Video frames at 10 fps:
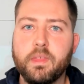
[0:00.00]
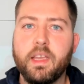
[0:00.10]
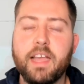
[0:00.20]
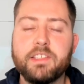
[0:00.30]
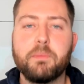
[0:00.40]

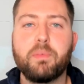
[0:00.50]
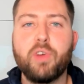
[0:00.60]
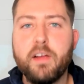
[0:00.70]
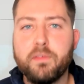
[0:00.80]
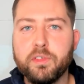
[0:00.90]
As a
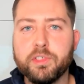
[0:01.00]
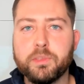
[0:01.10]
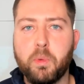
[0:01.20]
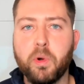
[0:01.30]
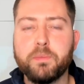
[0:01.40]
profitable
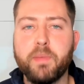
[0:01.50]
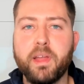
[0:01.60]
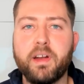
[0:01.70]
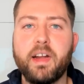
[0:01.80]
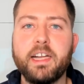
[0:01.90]
sports
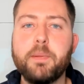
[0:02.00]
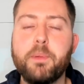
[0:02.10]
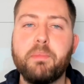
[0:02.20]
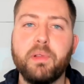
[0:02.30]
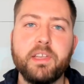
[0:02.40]
bettor, I need to be
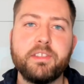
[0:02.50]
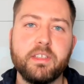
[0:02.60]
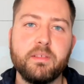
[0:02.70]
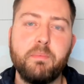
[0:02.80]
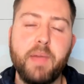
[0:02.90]

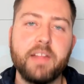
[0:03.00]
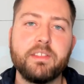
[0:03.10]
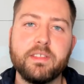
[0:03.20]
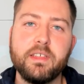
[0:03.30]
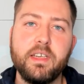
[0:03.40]
placing
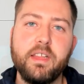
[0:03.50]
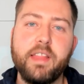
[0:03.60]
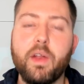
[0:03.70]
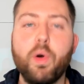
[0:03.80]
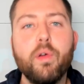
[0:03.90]
bets
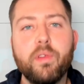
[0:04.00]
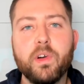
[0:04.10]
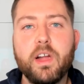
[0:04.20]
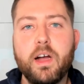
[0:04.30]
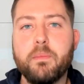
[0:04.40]
that
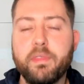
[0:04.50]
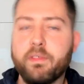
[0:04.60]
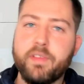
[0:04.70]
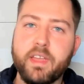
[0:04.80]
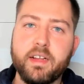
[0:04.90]
overcome the
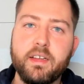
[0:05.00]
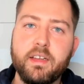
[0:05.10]
VIG.